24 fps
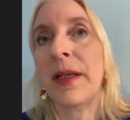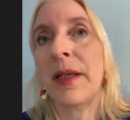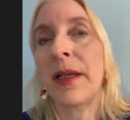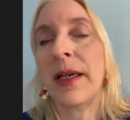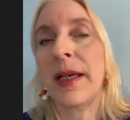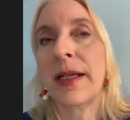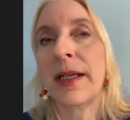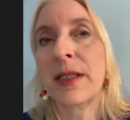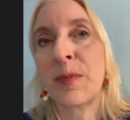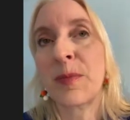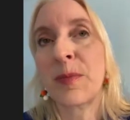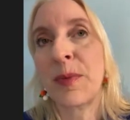an
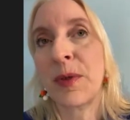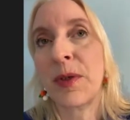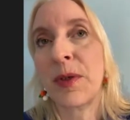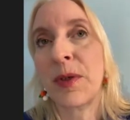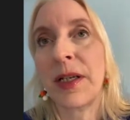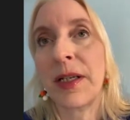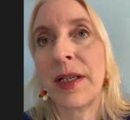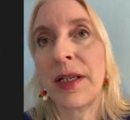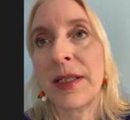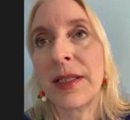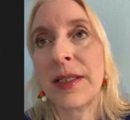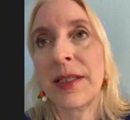
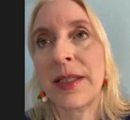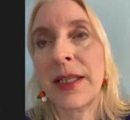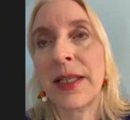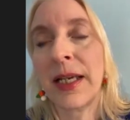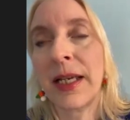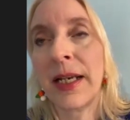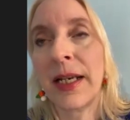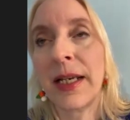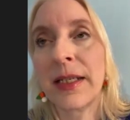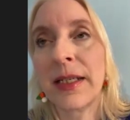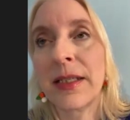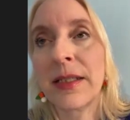expert in
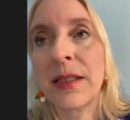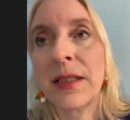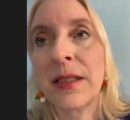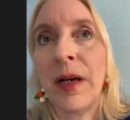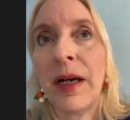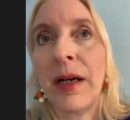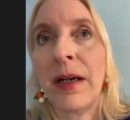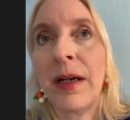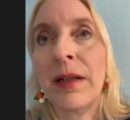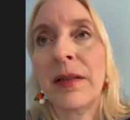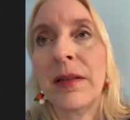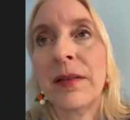aesthetic."
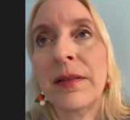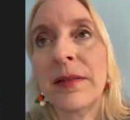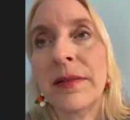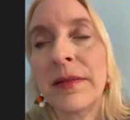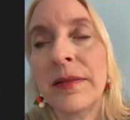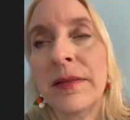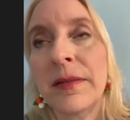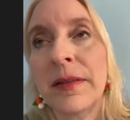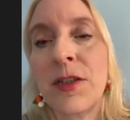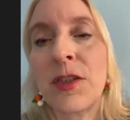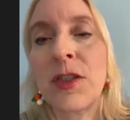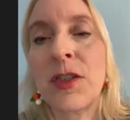Well,
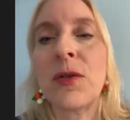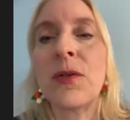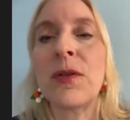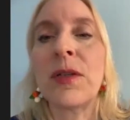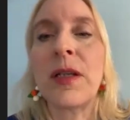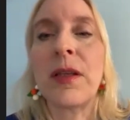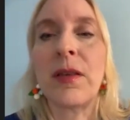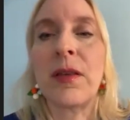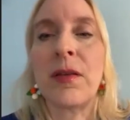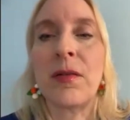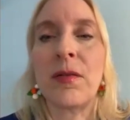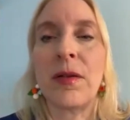there's
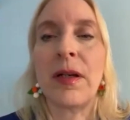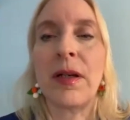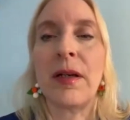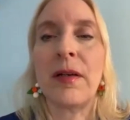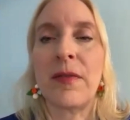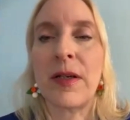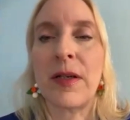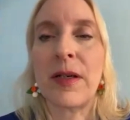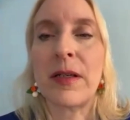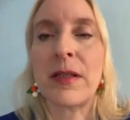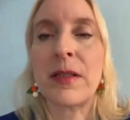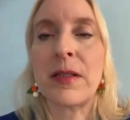only 3
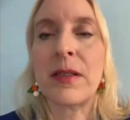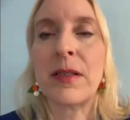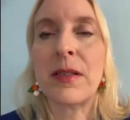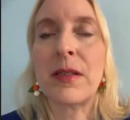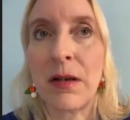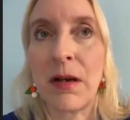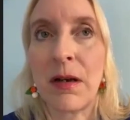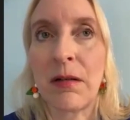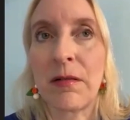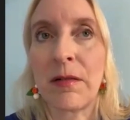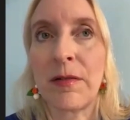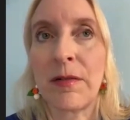of us
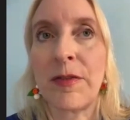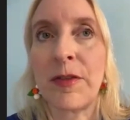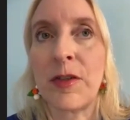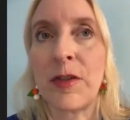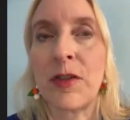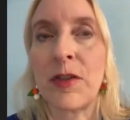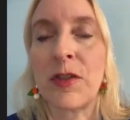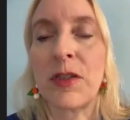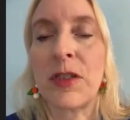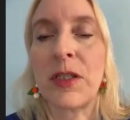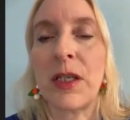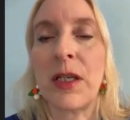
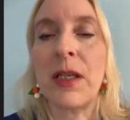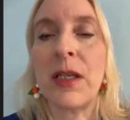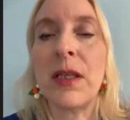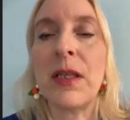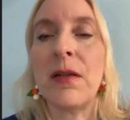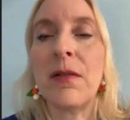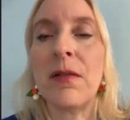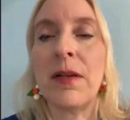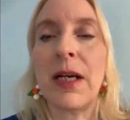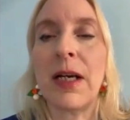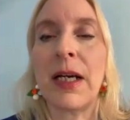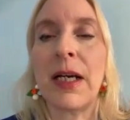sonographers in
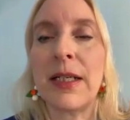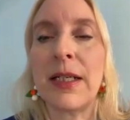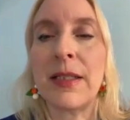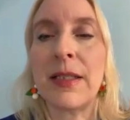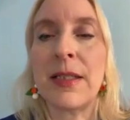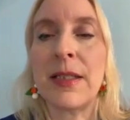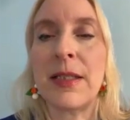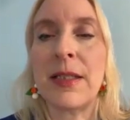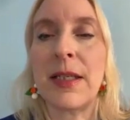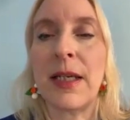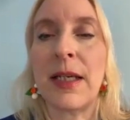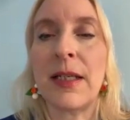the United
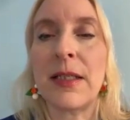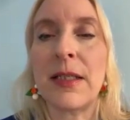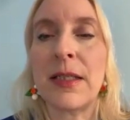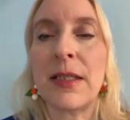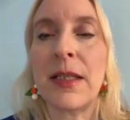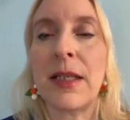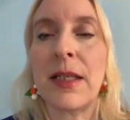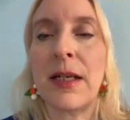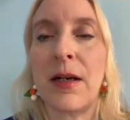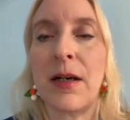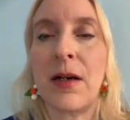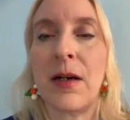States
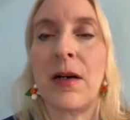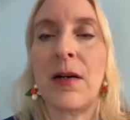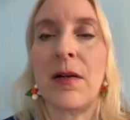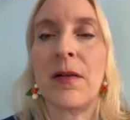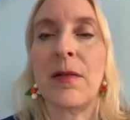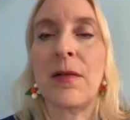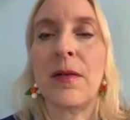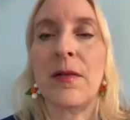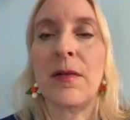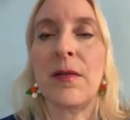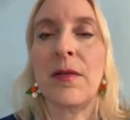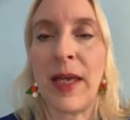that
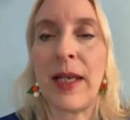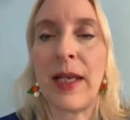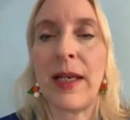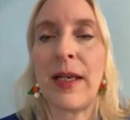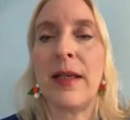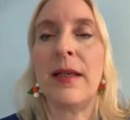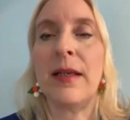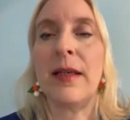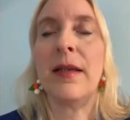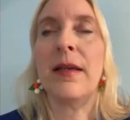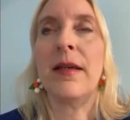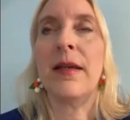are
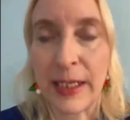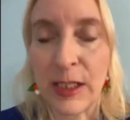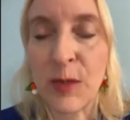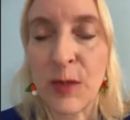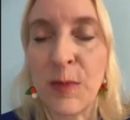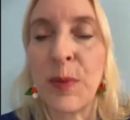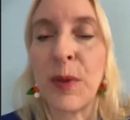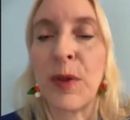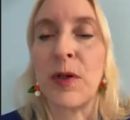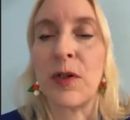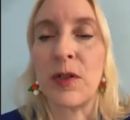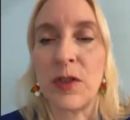vetted
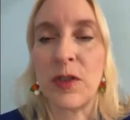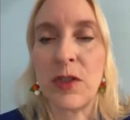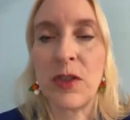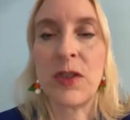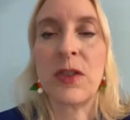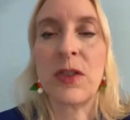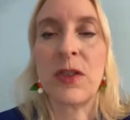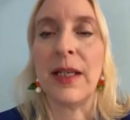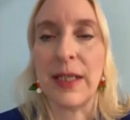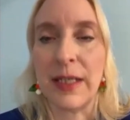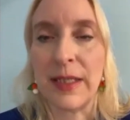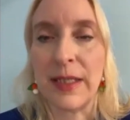experts
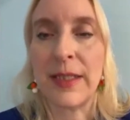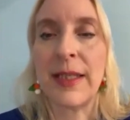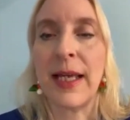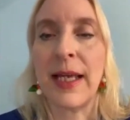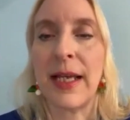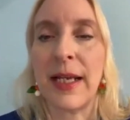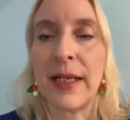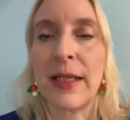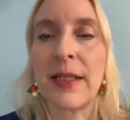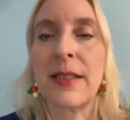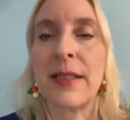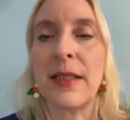in
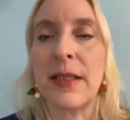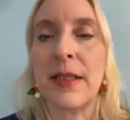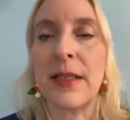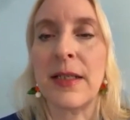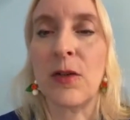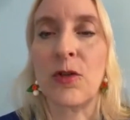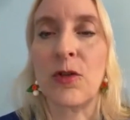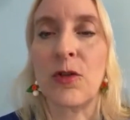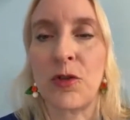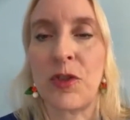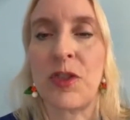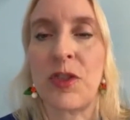aesthetics and
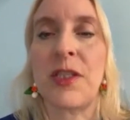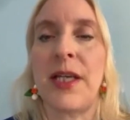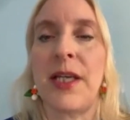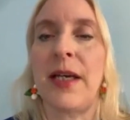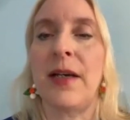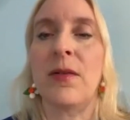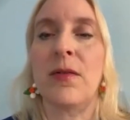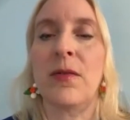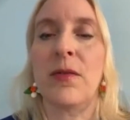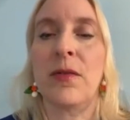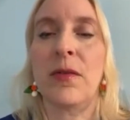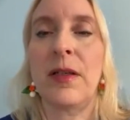
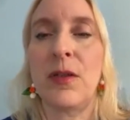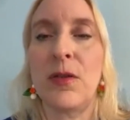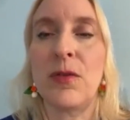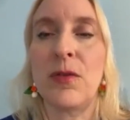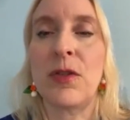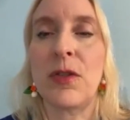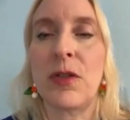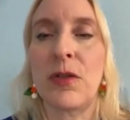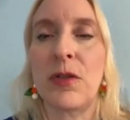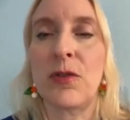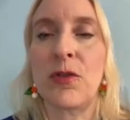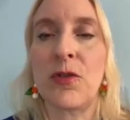ultrasound, that
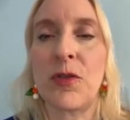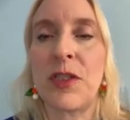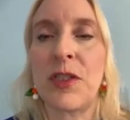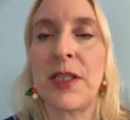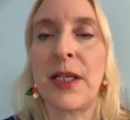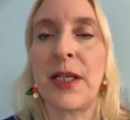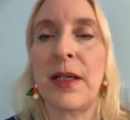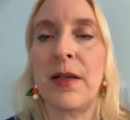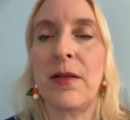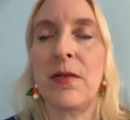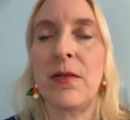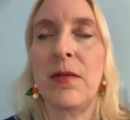use
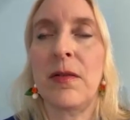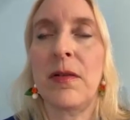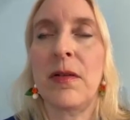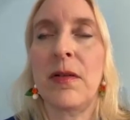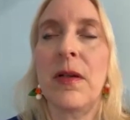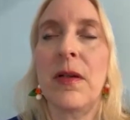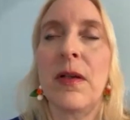ultrasound.